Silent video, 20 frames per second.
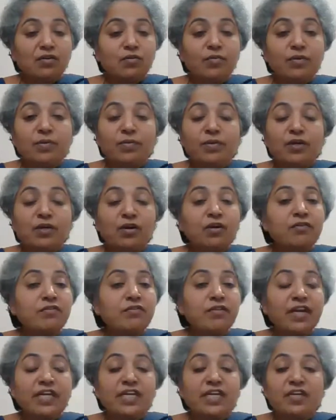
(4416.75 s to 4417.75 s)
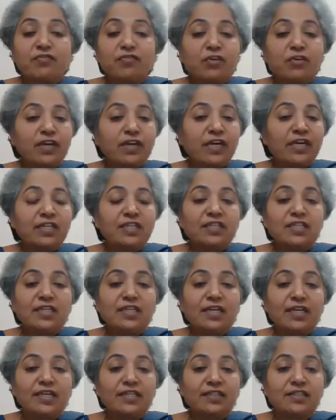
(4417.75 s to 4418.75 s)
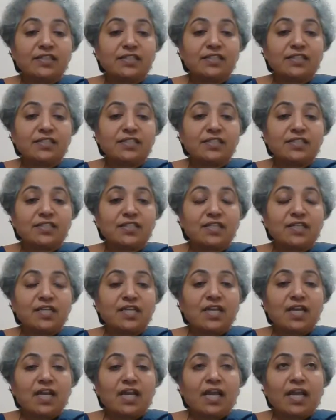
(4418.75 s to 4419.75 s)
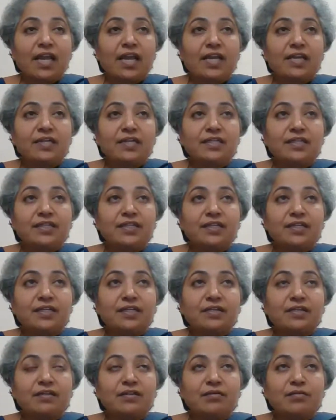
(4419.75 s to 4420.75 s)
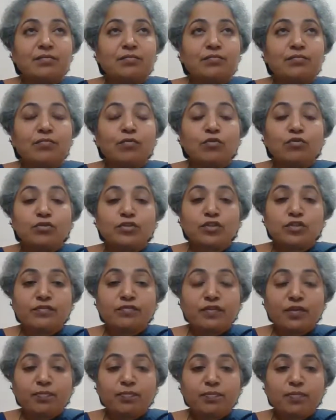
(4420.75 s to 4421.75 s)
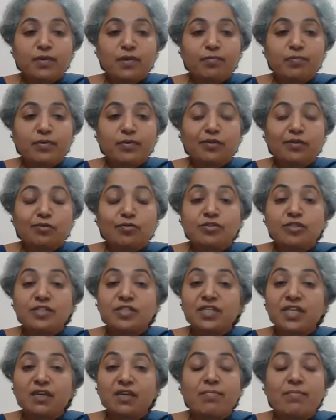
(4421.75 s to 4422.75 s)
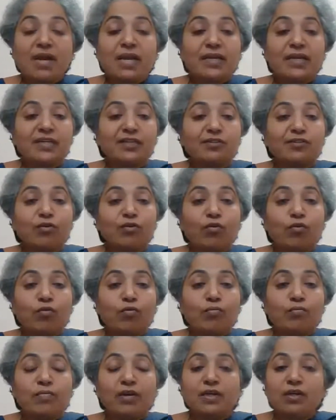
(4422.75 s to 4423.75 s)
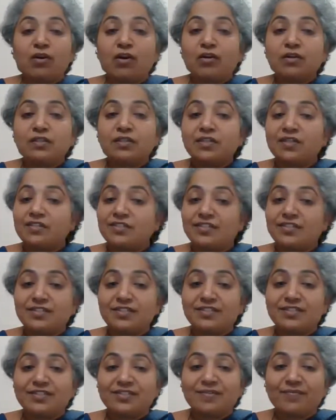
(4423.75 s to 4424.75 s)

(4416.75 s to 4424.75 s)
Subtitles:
We were not ready for anything like this. And most of the people could stay back at home, but not nurses.